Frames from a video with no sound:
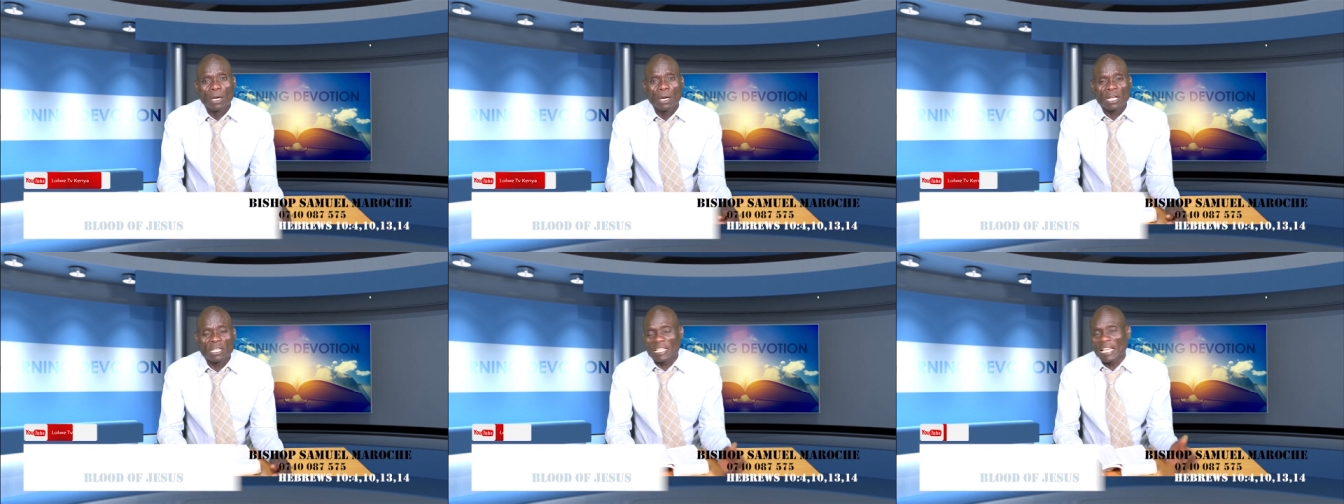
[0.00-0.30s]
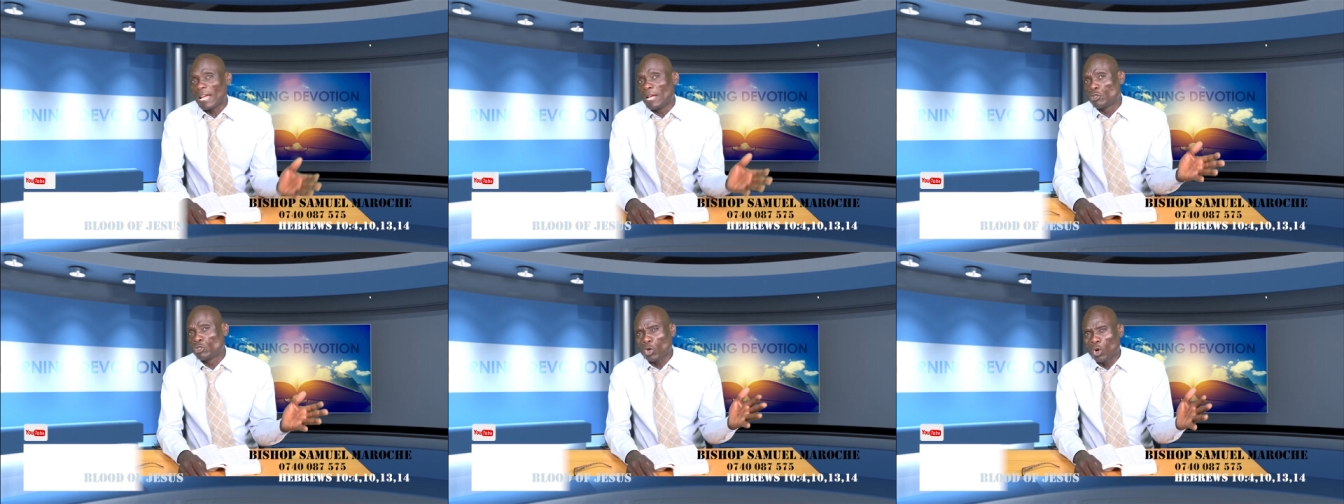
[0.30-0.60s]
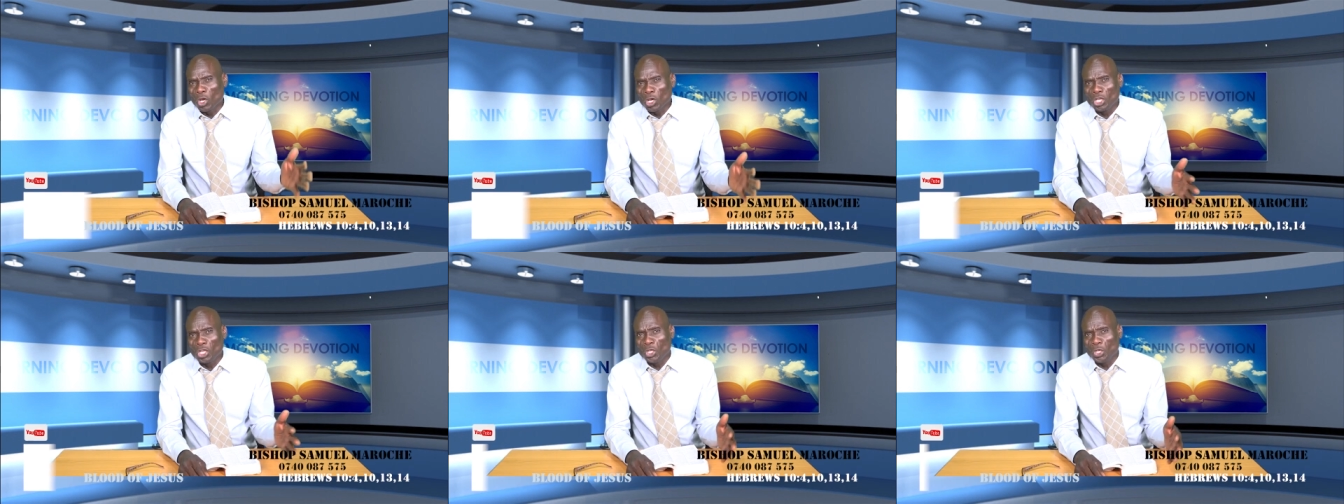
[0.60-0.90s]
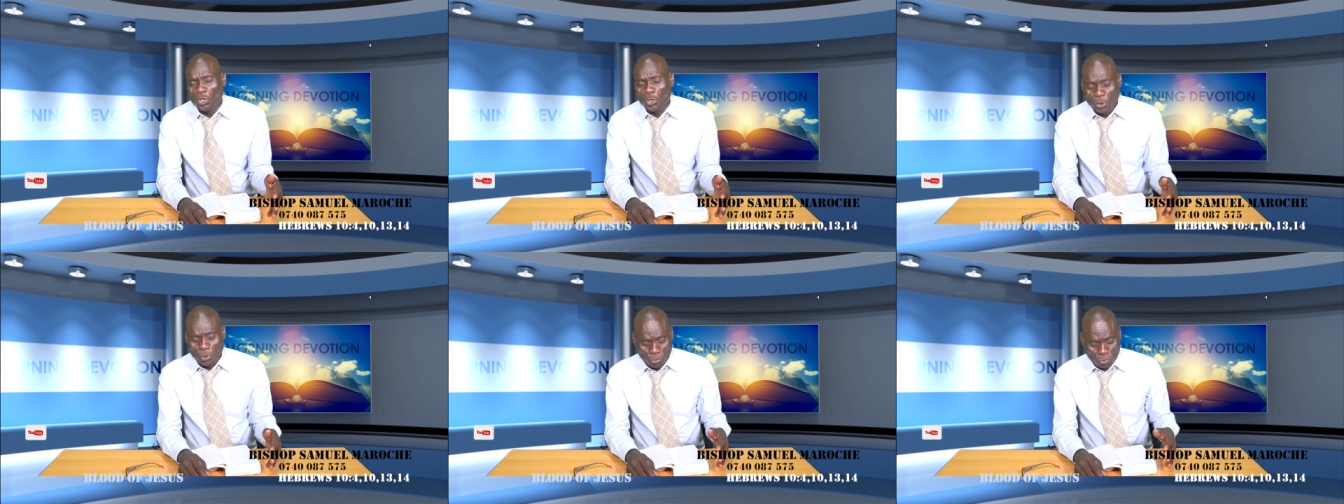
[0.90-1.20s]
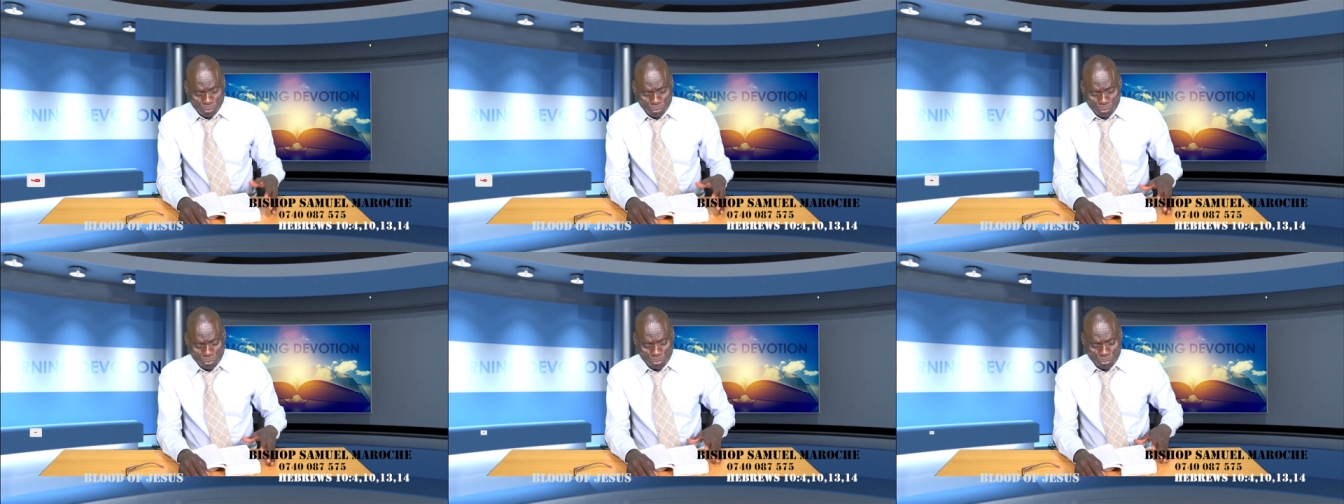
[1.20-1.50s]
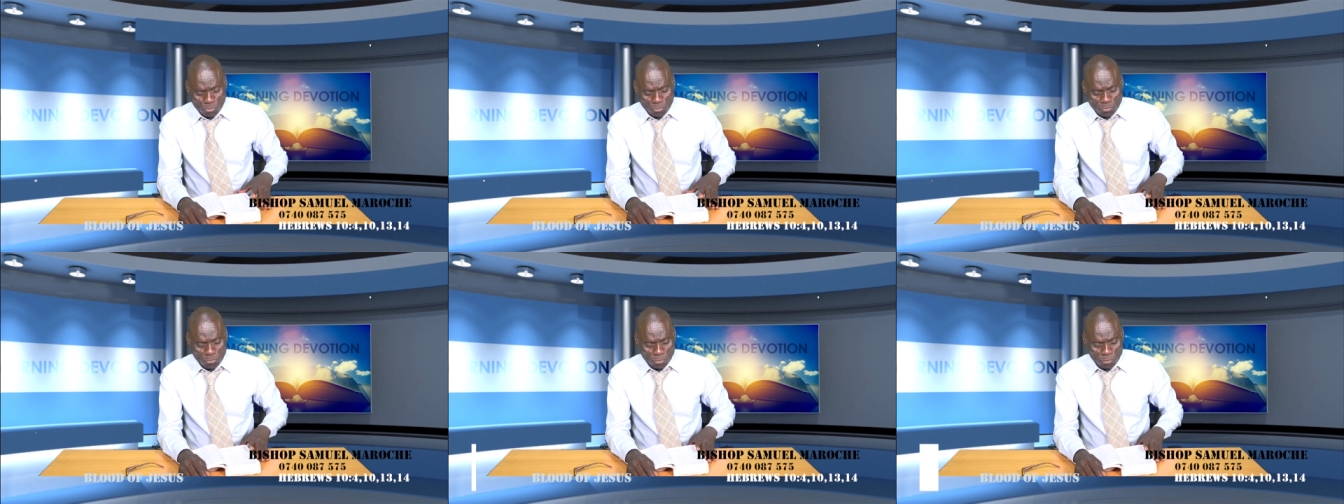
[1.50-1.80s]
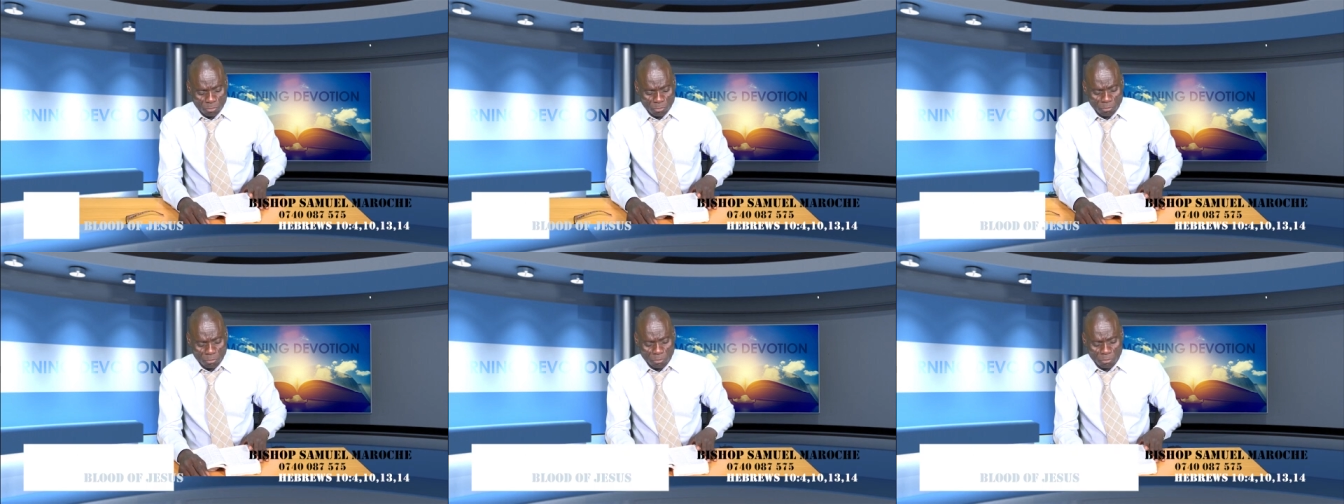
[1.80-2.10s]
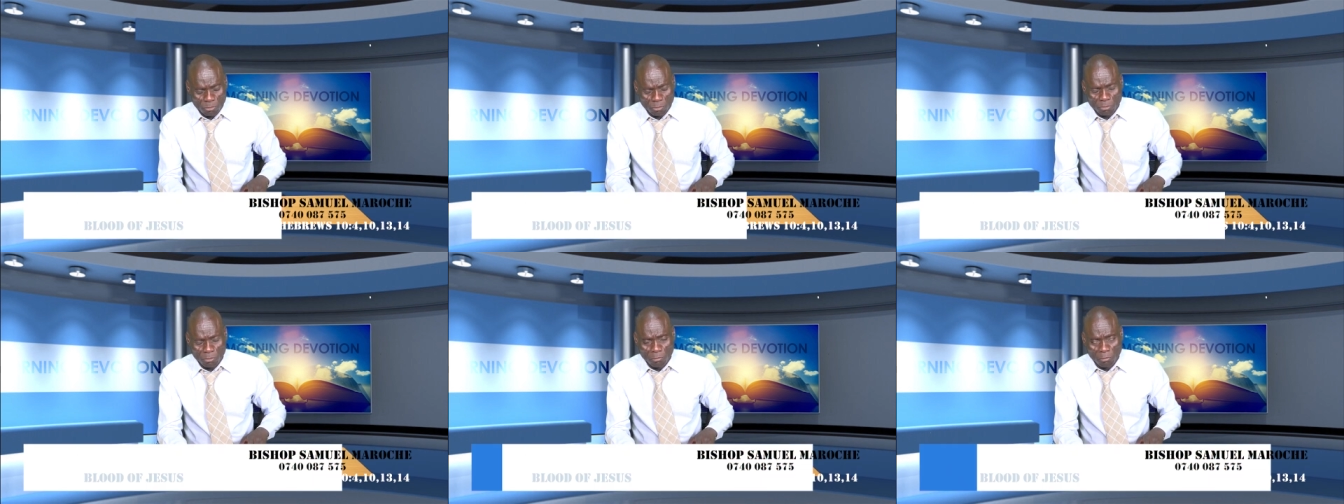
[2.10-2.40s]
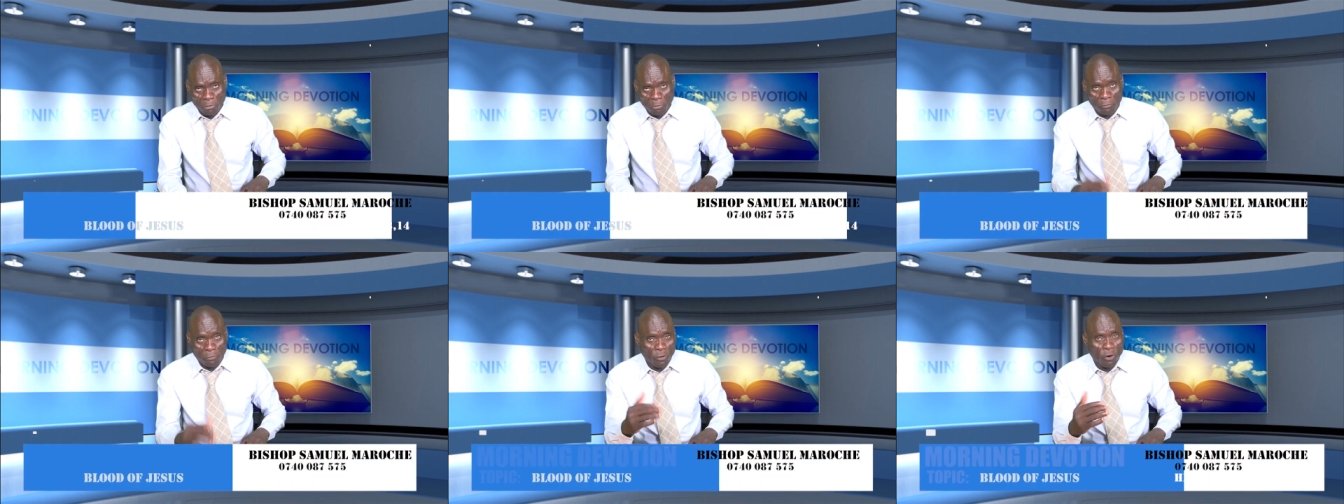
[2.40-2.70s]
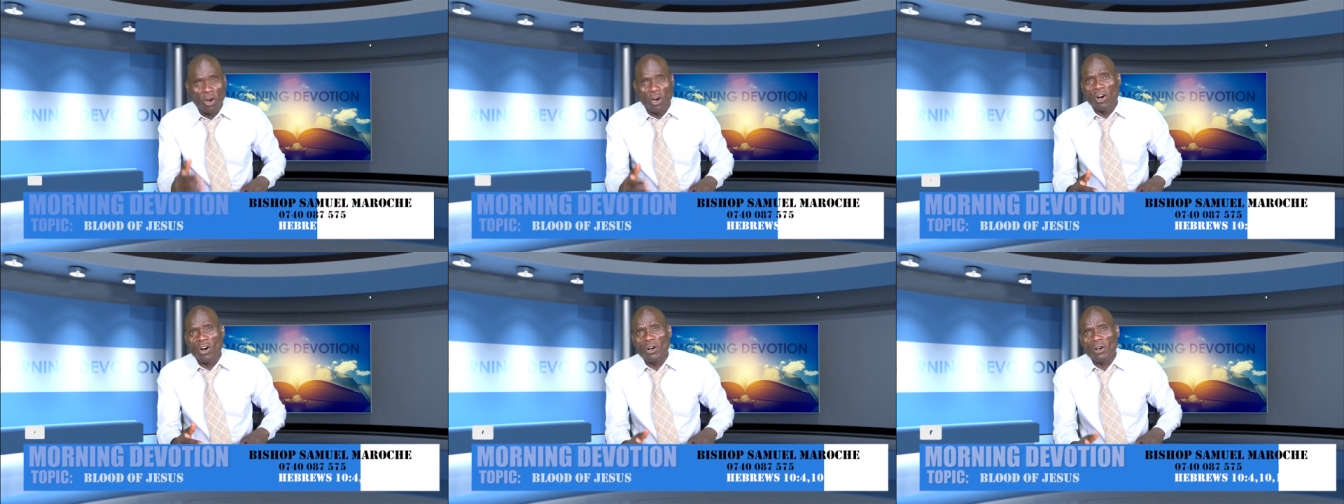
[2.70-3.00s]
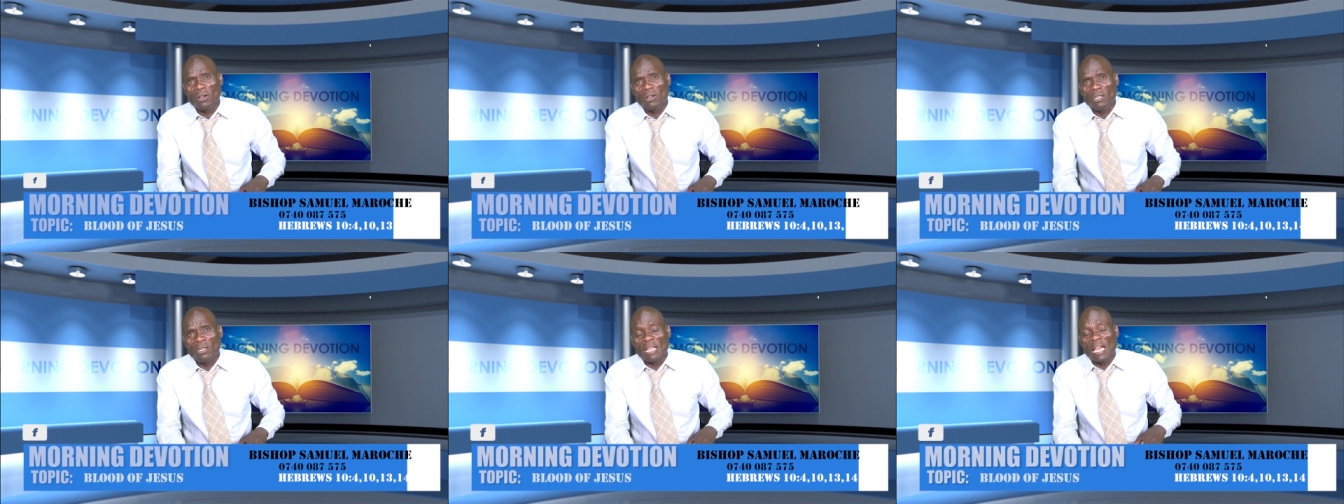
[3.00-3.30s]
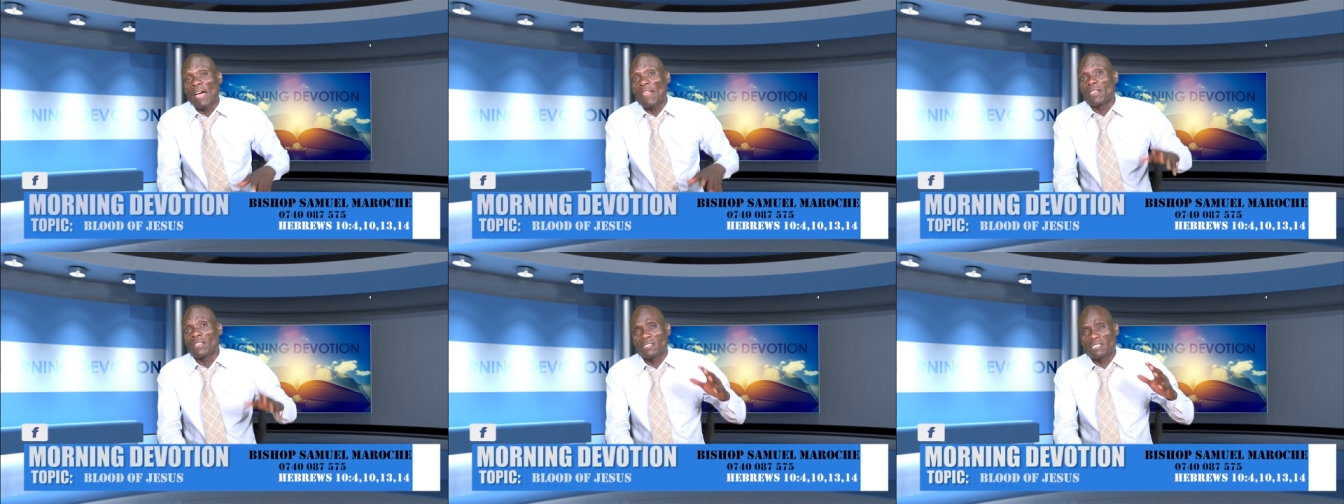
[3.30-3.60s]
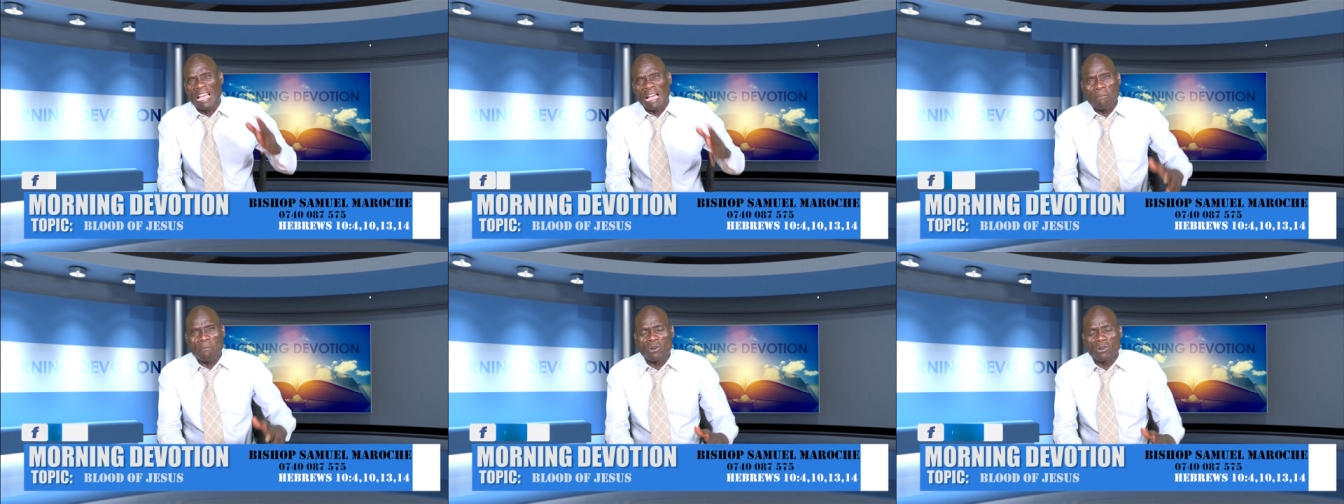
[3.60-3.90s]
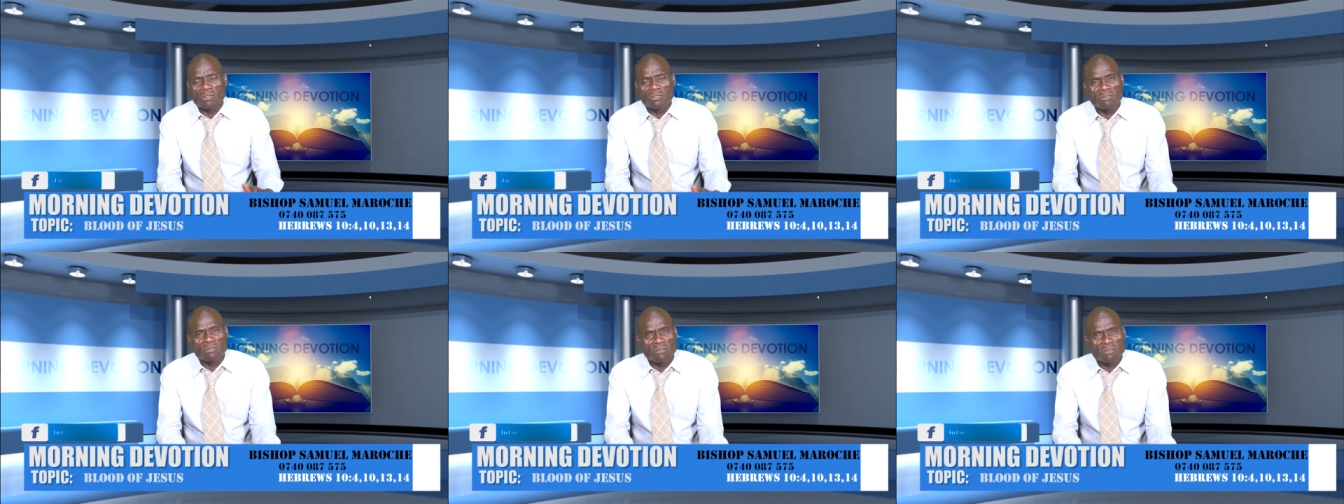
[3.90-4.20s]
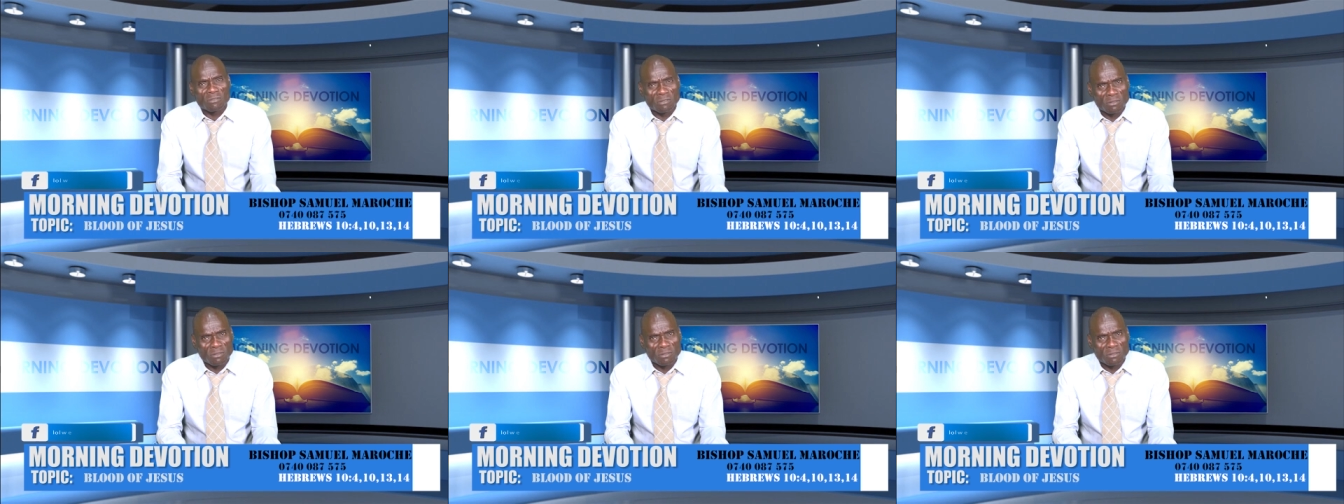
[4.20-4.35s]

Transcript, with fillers: As I told you before in other sermon,